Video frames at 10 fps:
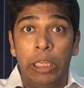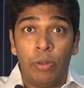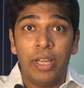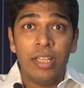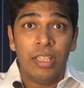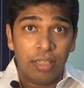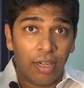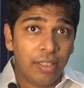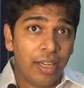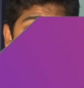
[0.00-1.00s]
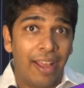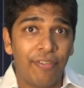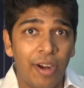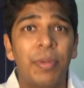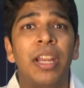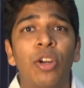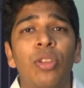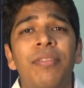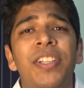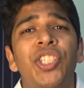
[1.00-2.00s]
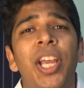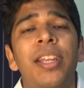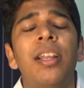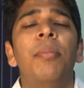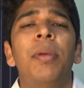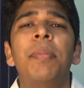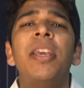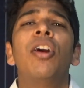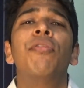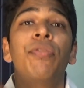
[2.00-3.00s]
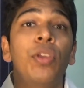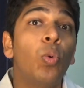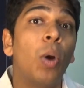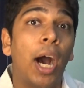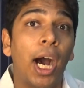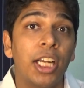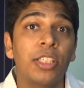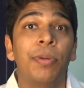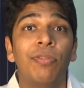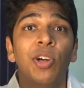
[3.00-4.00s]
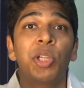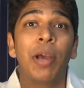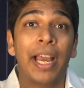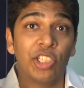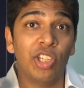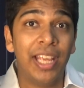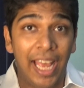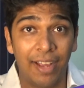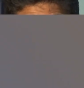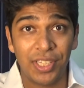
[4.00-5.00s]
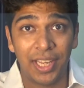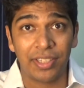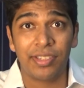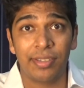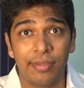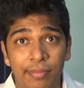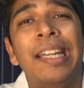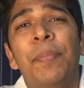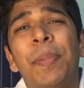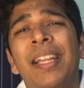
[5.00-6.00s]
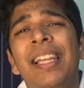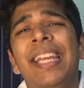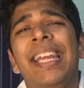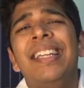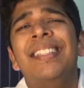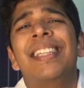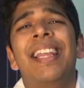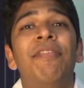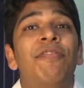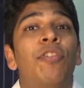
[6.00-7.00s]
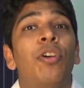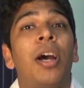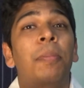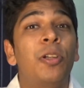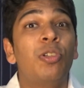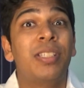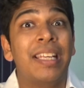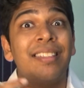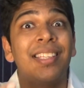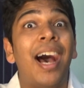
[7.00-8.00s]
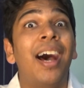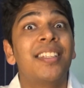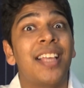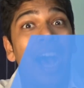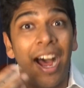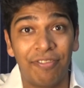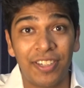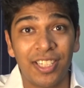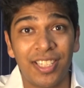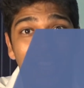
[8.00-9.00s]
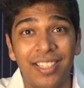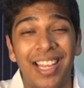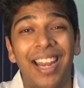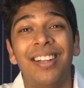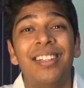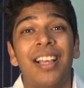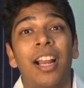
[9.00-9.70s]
You can insert the diaphragm into the vagina maybe a few hours before you actually have sex. Typically, it's left for up to 6 hours after sex and it's